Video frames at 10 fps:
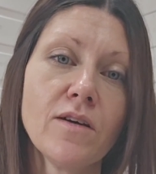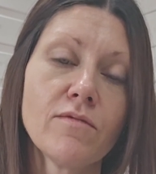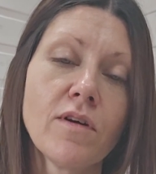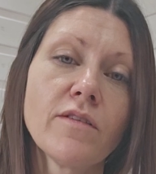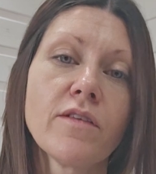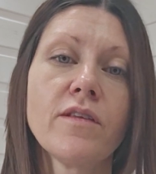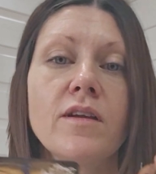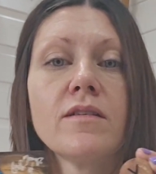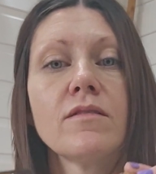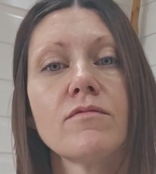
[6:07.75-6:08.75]
rather
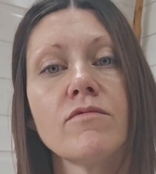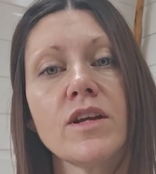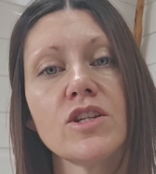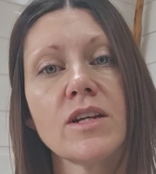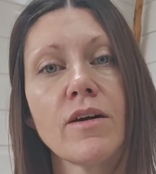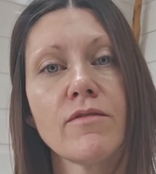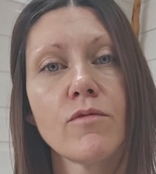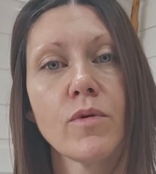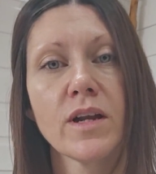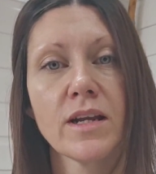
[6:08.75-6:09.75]
than reaching out for
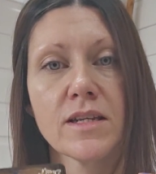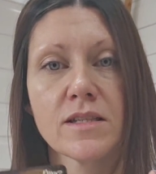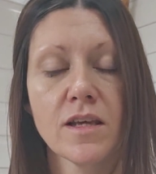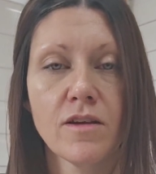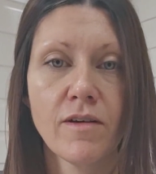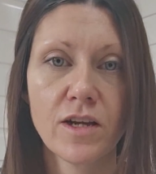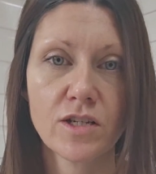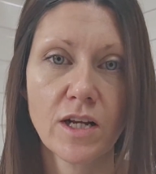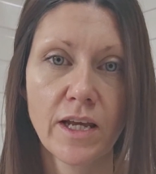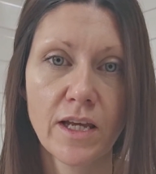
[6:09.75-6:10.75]
what it is that you're
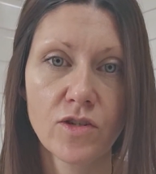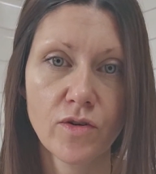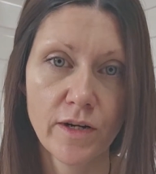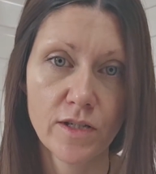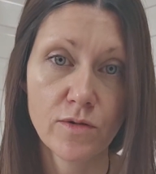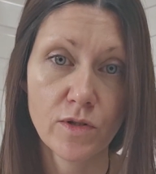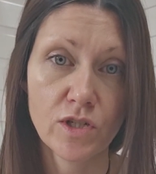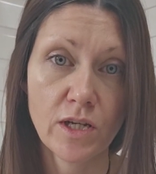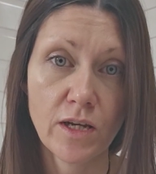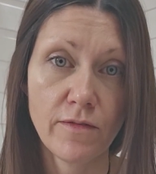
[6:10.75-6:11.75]
actually trying to
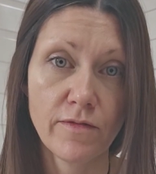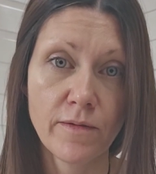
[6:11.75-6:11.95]
achieve.